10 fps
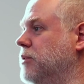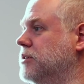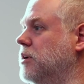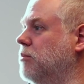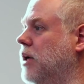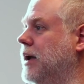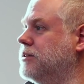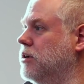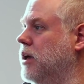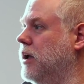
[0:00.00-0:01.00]
I mean, some
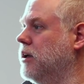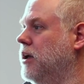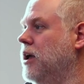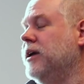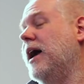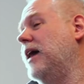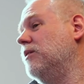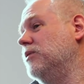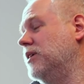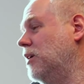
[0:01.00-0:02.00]
clients are like, yeah, I
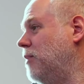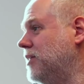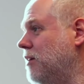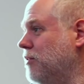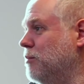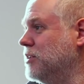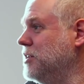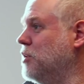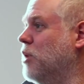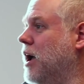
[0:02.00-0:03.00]
didn't really care about that very much
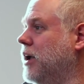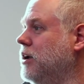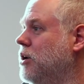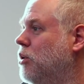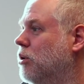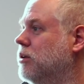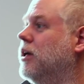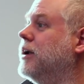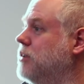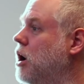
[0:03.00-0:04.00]
anyway. Or they're
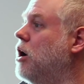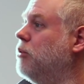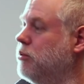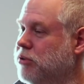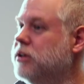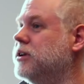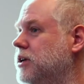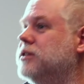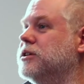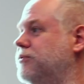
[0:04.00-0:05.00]
like, no, we really
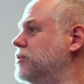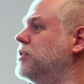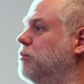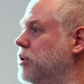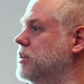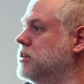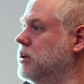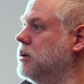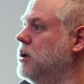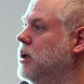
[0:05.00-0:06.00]
need this for some reason.